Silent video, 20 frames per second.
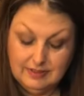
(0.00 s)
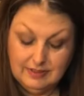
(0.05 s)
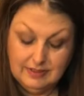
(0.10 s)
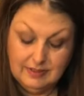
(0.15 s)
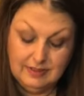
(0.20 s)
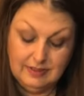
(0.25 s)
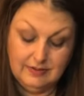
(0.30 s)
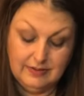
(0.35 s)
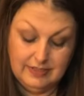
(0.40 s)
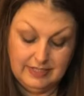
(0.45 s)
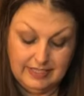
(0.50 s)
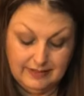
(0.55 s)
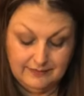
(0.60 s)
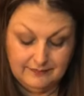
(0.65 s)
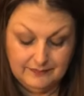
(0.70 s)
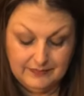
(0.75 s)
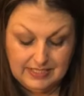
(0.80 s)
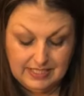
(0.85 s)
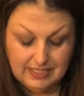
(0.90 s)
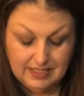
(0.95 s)
Oh, yeah.
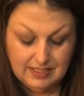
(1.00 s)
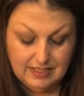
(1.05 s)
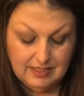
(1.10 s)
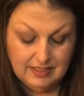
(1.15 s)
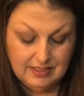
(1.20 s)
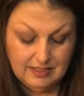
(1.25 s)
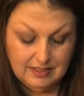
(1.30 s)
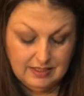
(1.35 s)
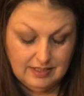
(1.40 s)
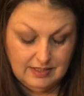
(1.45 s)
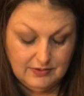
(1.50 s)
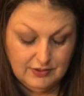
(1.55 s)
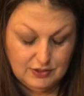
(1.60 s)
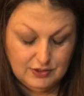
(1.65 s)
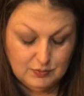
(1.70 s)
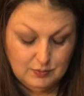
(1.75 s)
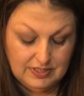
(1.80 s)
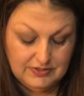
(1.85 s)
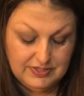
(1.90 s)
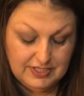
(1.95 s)
You know, there's
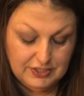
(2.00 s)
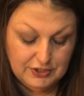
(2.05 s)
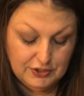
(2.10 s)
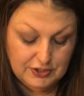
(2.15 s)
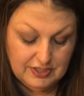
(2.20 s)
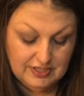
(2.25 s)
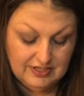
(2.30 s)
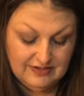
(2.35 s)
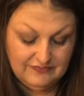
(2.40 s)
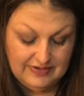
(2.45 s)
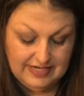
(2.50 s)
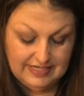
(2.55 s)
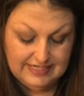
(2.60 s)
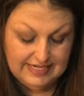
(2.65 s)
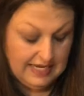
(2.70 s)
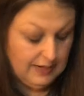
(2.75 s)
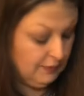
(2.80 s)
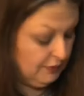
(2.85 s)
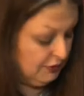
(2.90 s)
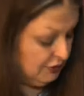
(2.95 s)
one thing you're going to find
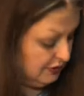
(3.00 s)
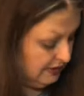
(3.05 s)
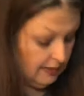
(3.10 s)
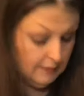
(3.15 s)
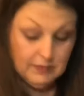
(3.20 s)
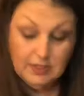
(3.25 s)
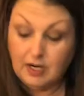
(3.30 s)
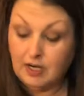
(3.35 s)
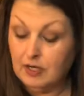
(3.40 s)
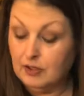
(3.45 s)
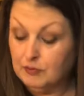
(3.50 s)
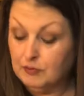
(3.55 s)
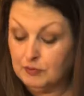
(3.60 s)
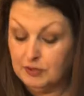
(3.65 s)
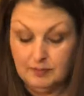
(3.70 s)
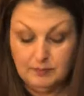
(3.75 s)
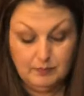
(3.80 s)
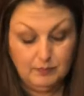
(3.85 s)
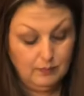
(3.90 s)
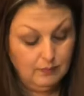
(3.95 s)
out when you come to our
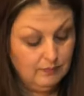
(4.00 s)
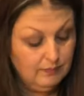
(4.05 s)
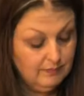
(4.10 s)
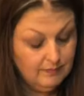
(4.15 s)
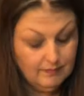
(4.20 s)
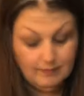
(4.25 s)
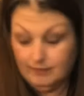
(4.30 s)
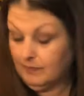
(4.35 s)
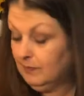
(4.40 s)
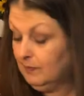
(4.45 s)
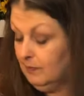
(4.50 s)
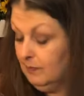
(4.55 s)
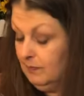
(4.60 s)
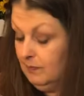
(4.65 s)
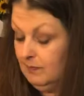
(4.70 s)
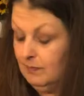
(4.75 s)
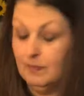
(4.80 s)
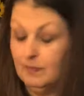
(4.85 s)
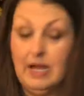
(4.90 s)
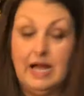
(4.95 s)
group.
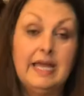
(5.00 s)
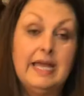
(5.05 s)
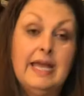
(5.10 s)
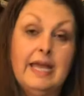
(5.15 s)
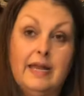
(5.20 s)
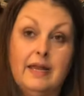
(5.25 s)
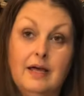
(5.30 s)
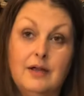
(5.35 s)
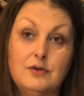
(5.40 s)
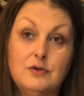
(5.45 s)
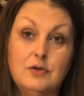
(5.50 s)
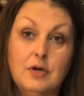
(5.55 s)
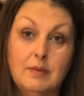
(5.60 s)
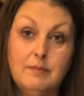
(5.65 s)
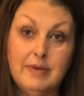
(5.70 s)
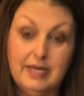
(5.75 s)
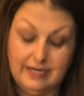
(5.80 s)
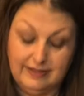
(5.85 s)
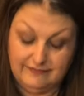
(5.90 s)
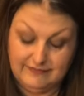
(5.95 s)
I cannot draw a
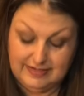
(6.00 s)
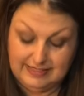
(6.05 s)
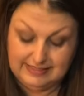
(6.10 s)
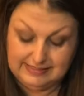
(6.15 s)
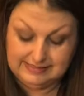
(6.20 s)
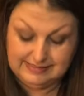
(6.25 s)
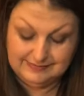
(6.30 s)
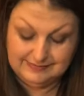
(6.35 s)
bunny face.